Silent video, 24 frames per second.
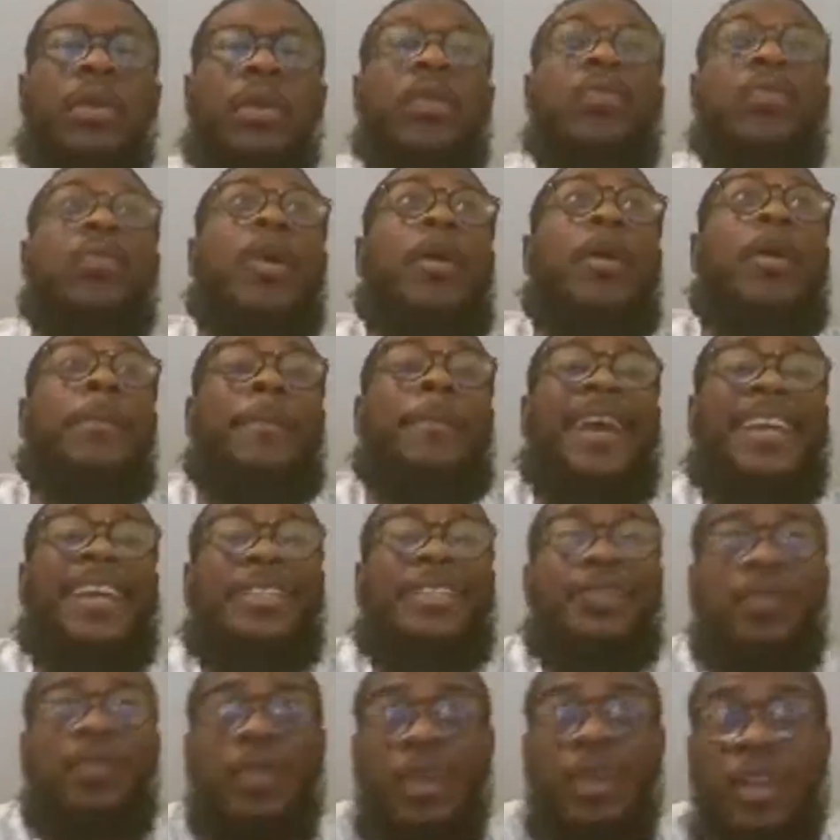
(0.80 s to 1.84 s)
Welcome
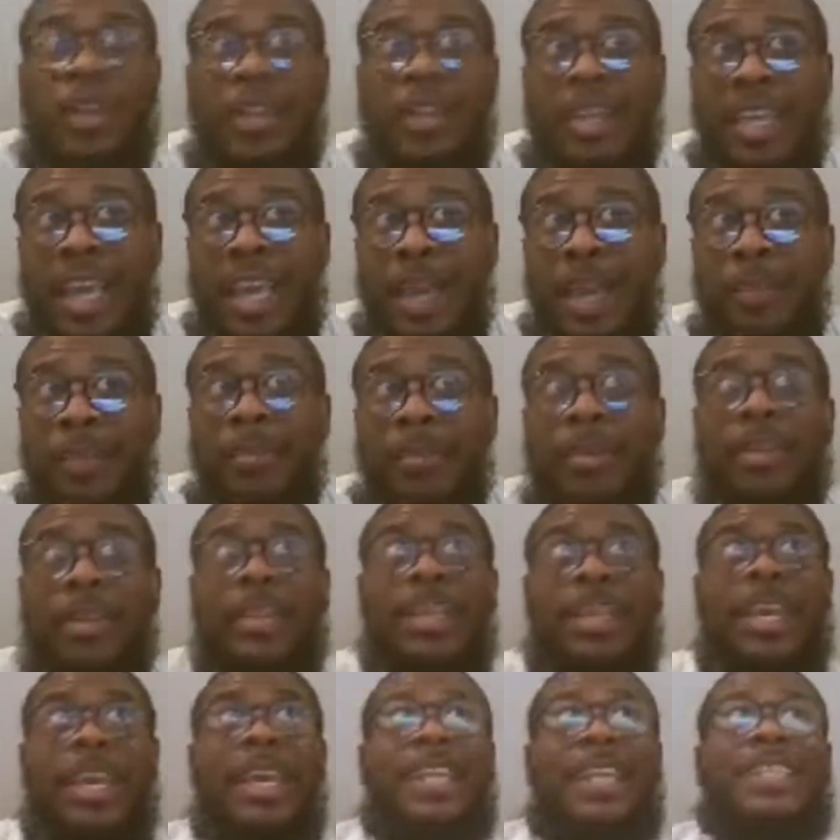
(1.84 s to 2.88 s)
back to another game of the
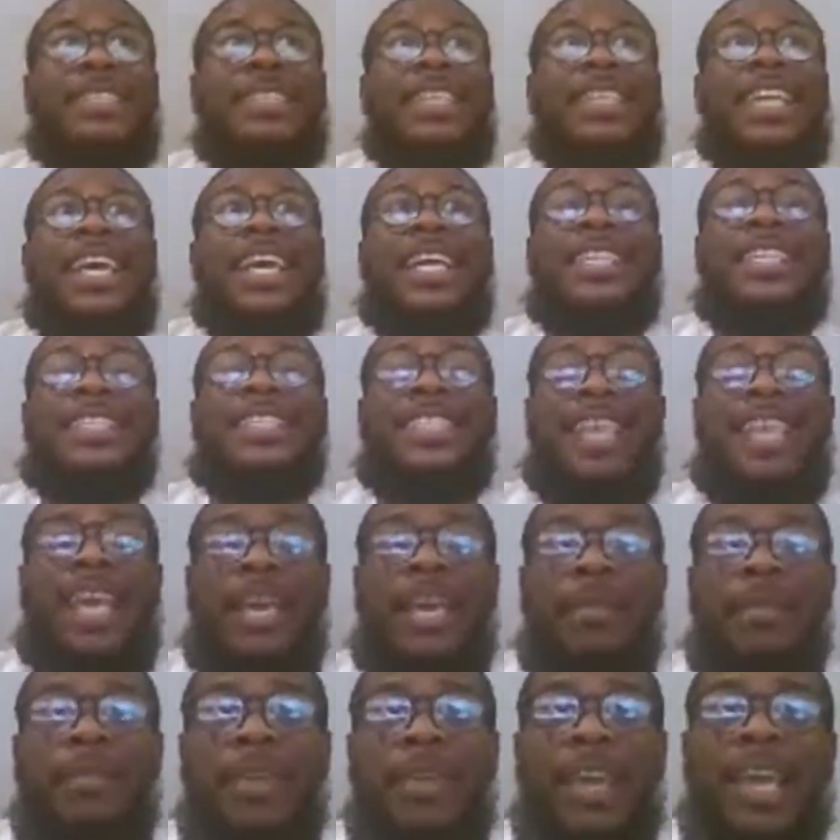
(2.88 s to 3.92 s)
day. Today's
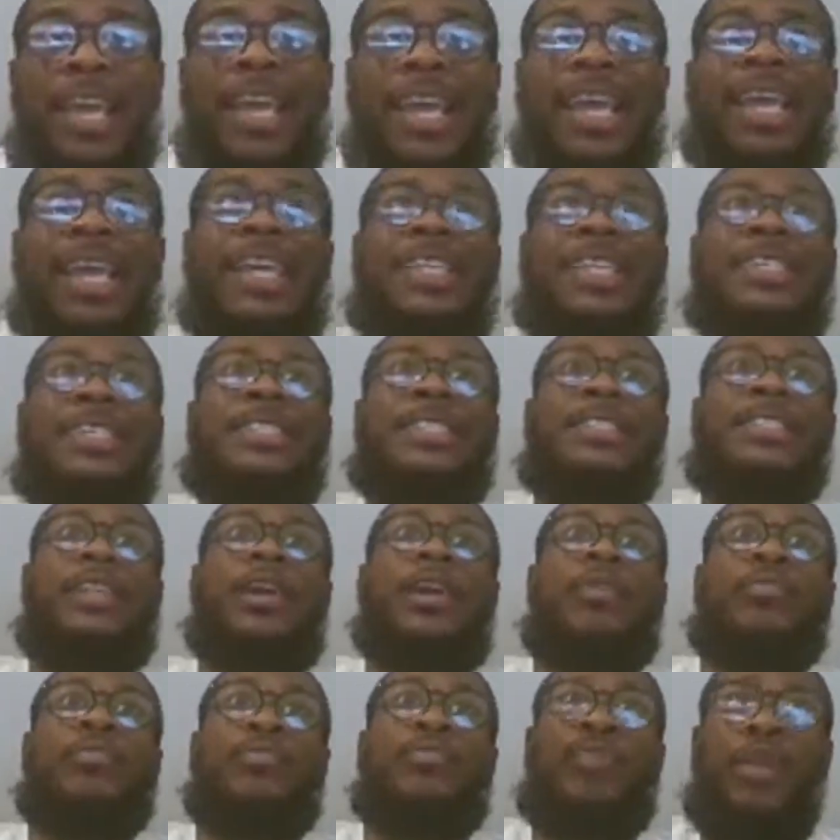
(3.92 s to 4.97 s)
game is
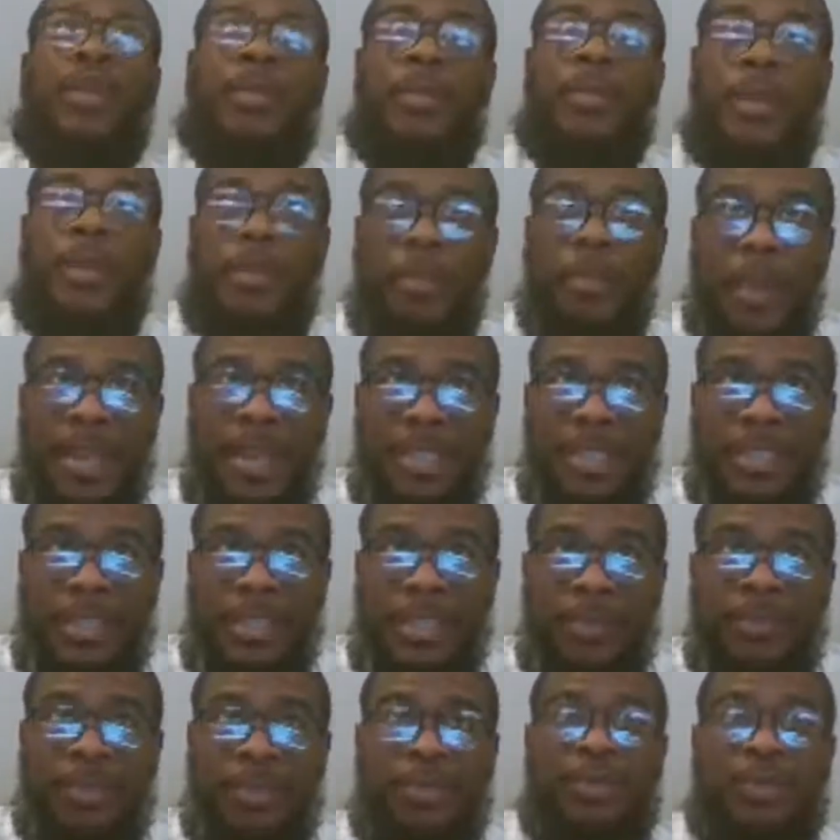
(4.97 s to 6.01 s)
a premium
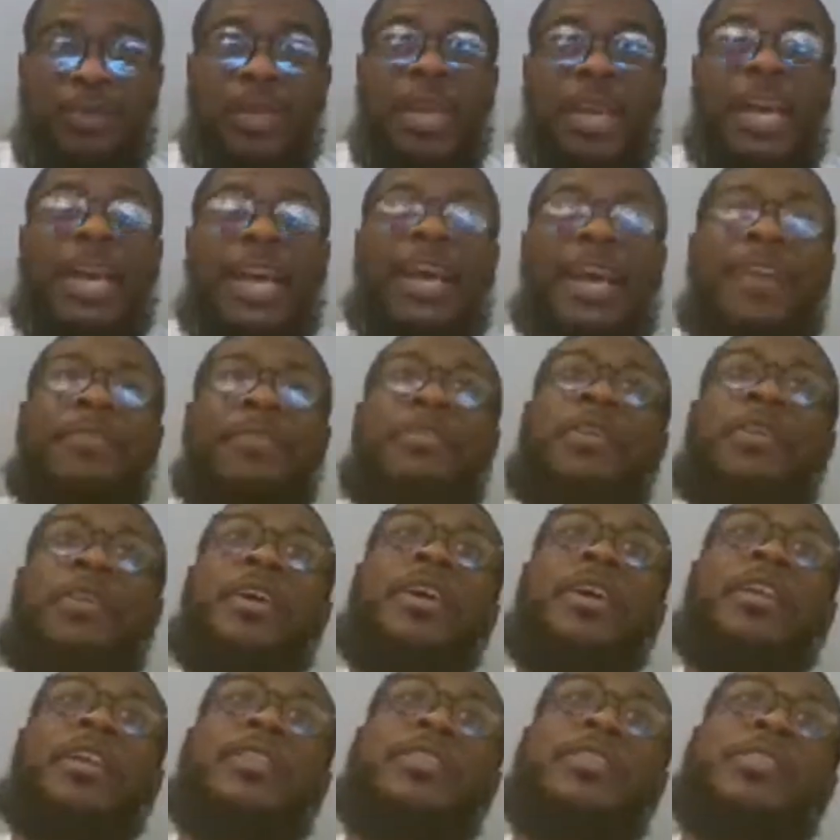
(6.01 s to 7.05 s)
matchup as we have
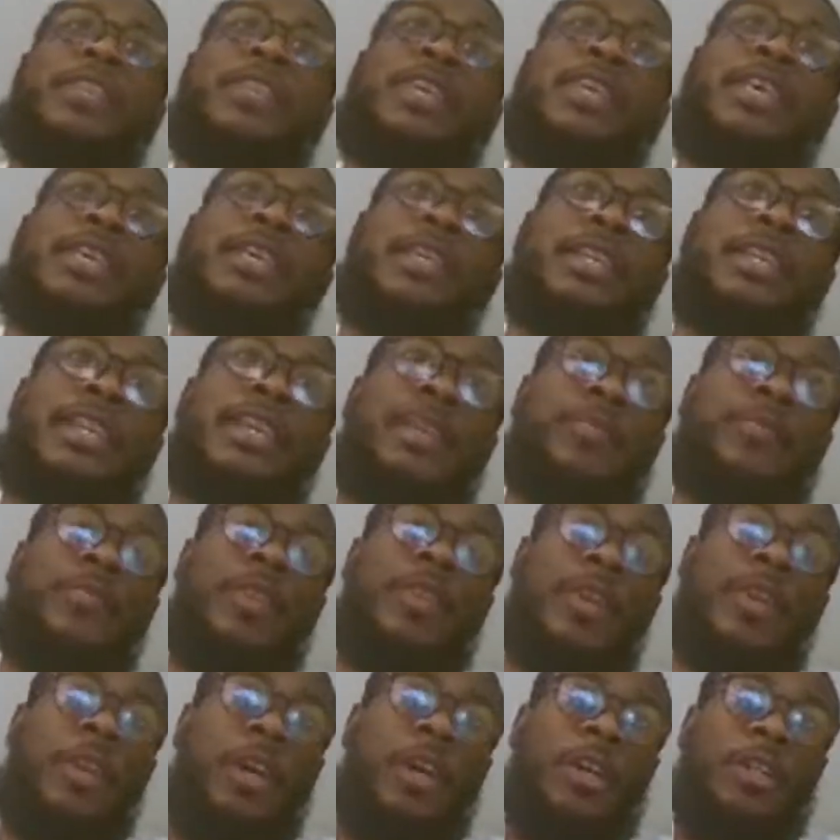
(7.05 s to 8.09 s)
the Denver
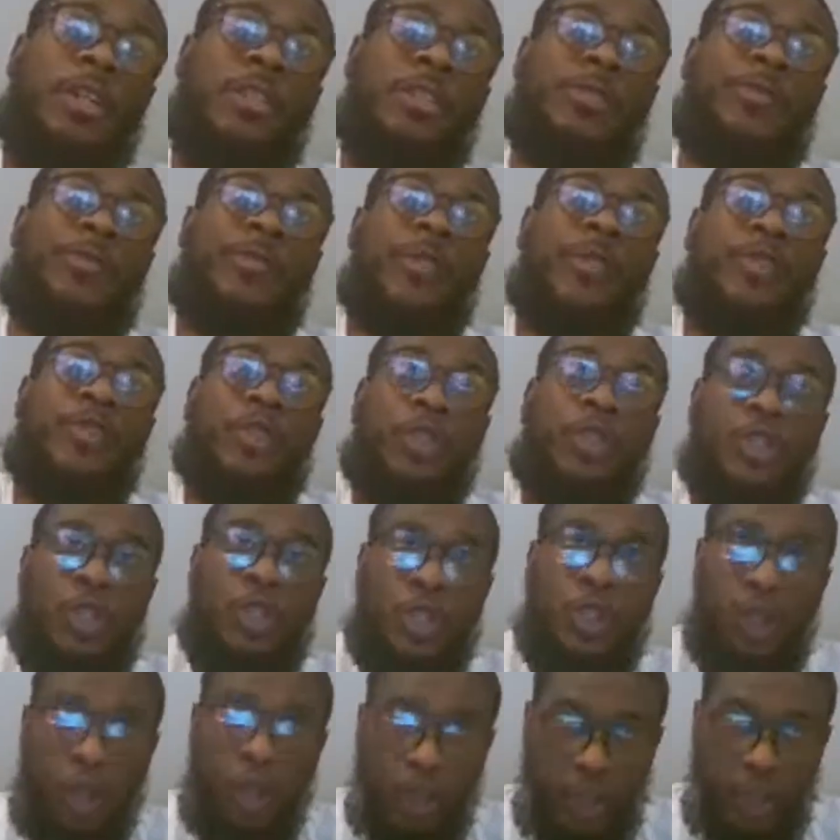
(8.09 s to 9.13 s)
Nuggets versus the
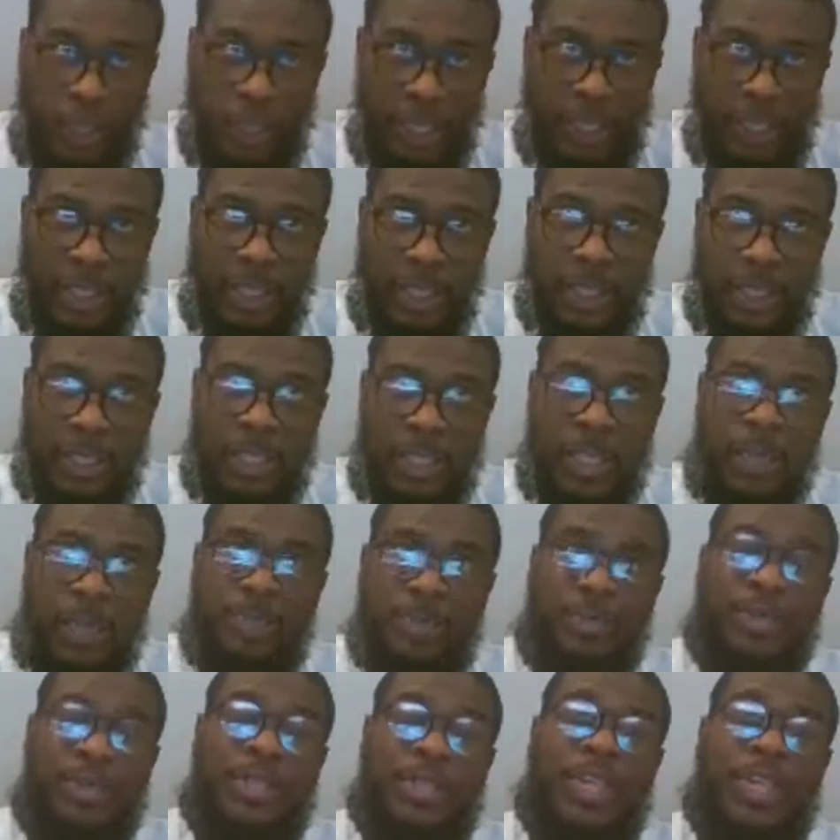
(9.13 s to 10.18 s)
Los Angeles
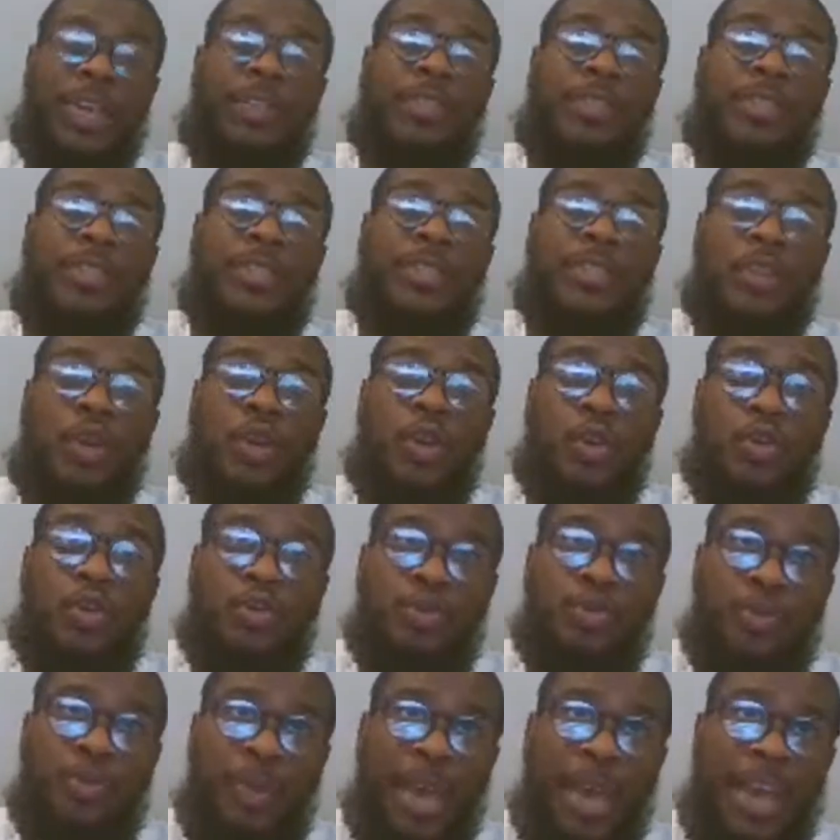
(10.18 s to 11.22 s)
Clippers. Now, this goes
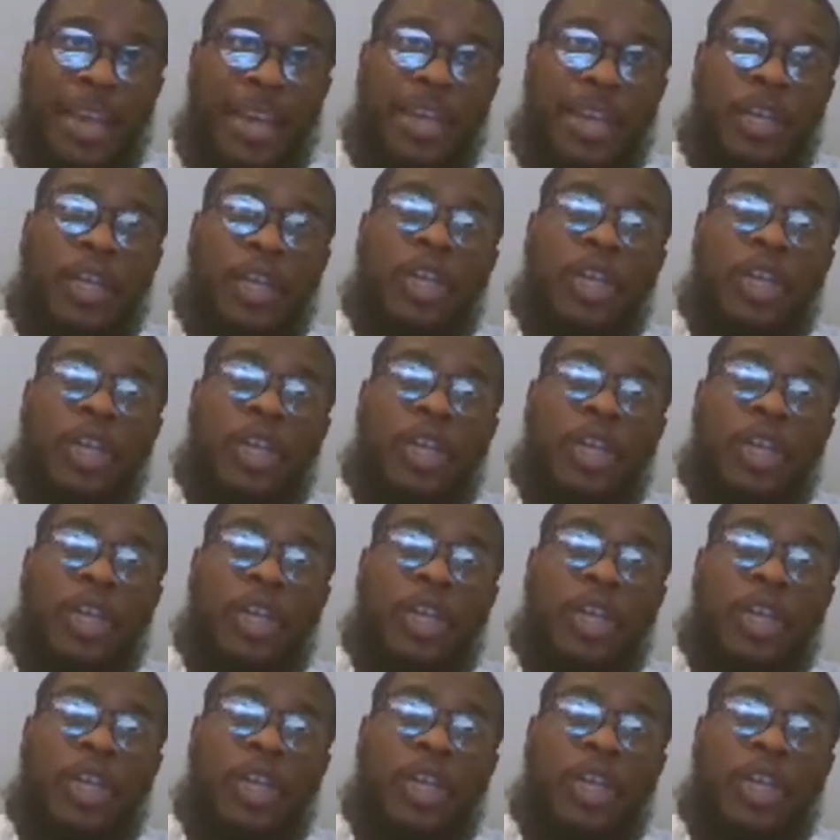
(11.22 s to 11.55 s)
back